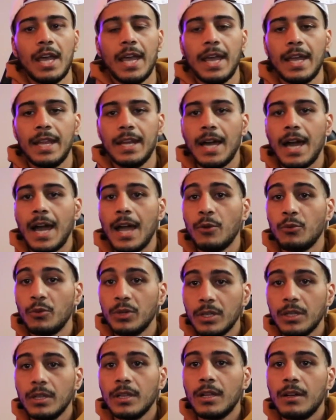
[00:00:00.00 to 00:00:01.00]
and I
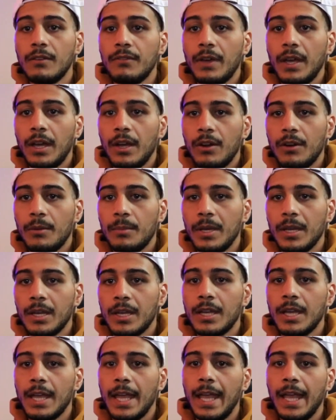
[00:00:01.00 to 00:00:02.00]
really love
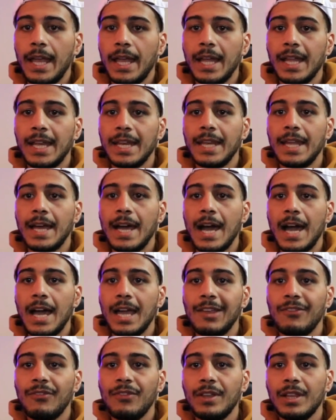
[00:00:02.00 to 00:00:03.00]
Arabic, and
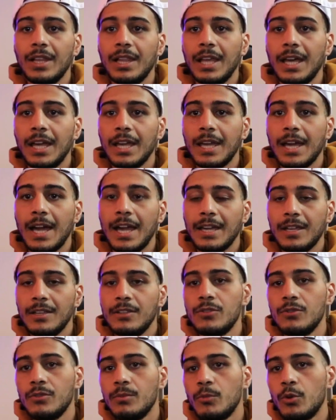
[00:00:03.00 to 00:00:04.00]
I feel like I can
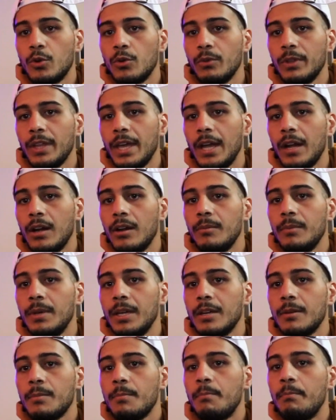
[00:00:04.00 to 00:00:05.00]
do more with
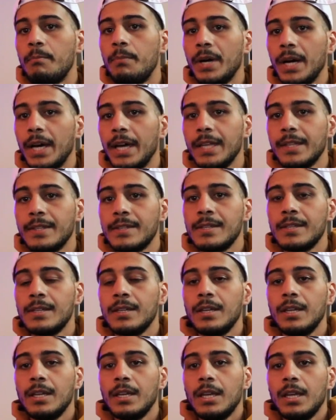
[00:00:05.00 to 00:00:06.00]
Arabic, but
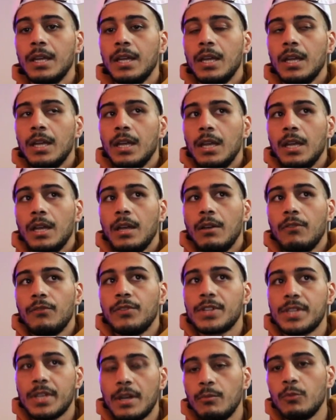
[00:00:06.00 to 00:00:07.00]

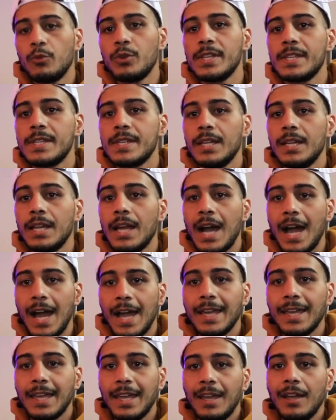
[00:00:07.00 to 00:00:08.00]
for some reason,
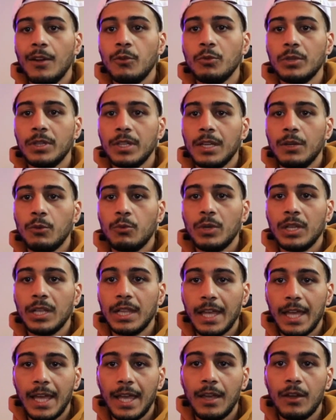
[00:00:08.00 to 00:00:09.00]
I can't really
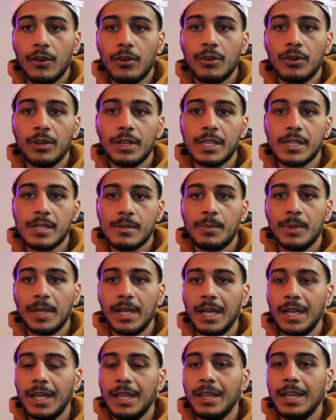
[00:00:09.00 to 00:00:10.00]
relay or
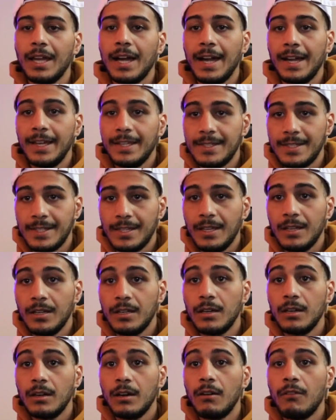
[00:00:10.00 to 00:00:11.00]
explain the idea
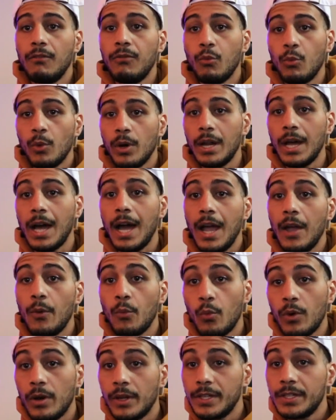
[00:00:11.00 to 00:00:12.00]
of what I
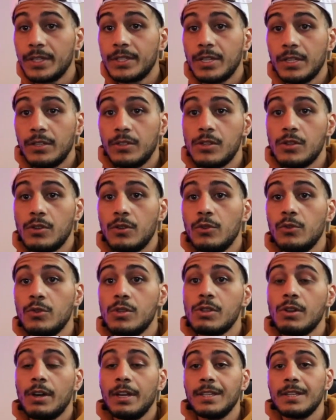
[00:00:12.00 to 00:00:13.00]
wanted to do,
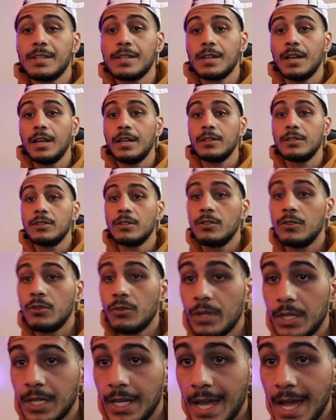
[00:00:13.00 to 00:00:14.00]
so I decided to do
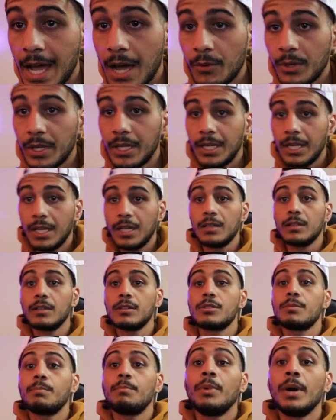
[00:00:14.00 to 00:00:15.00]
it now in
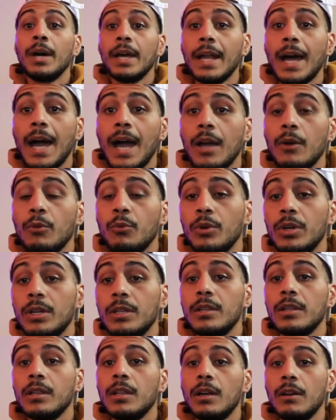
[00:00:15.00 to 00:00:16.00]
English. But I
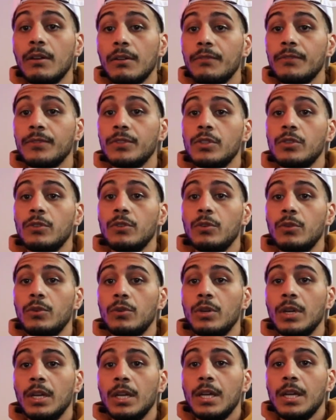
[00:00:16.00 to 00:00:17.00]
would love
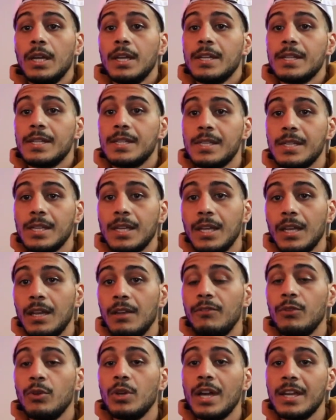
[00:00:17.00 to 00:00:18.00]
to see
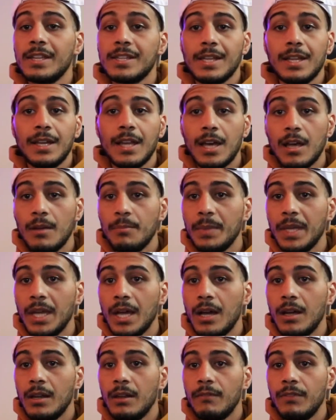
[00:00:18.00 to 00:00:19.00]
if you guys can help me
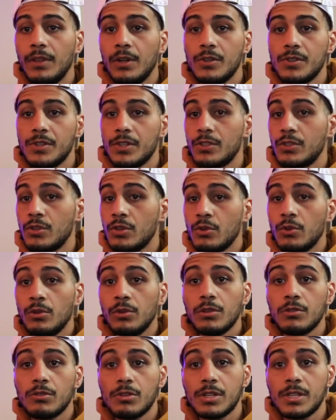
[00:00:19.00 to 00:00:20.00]
out. If there is a tool
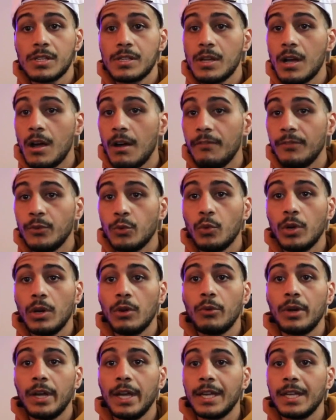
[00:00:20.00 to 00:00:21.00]
or a
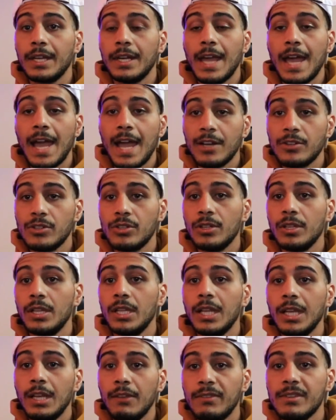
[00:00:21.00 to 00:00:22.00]
software where I can actually
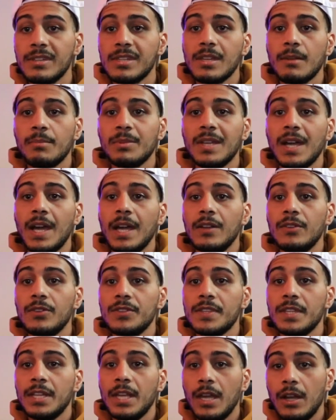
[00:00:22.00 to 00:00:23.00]
leave the
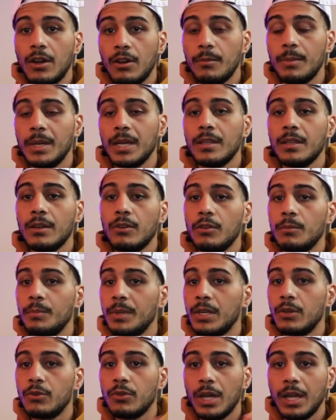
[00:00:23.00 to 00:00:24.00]
subtitles in Arabic, that would
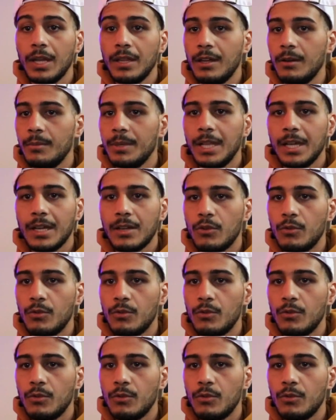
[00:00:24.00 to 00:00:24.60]
be great. That would be like